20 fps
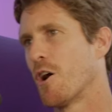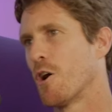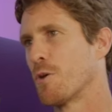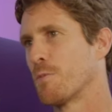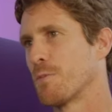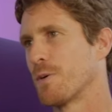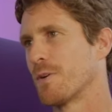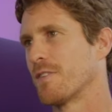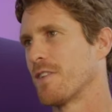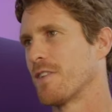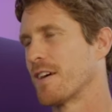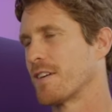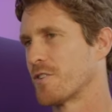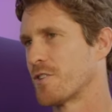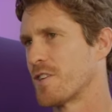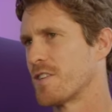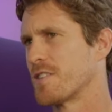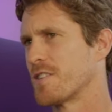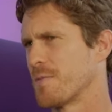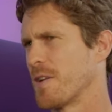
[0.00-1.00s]
hope, like,
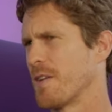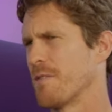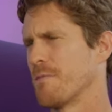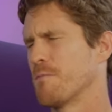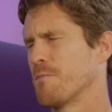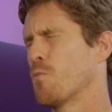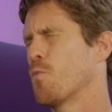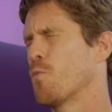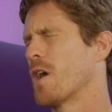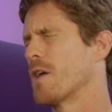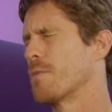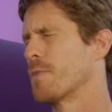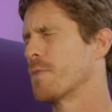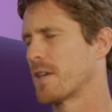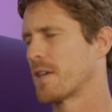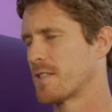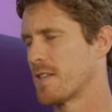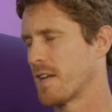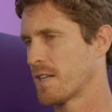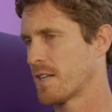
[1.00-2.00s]
she's a way
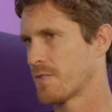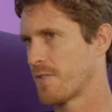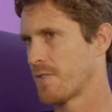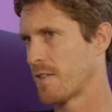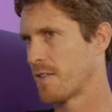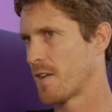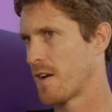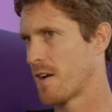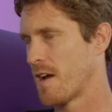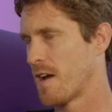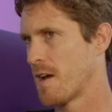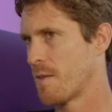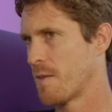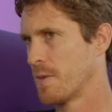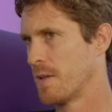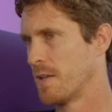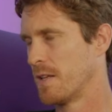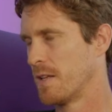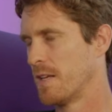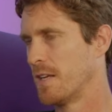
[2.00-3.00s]
bigger tennis fan than I am.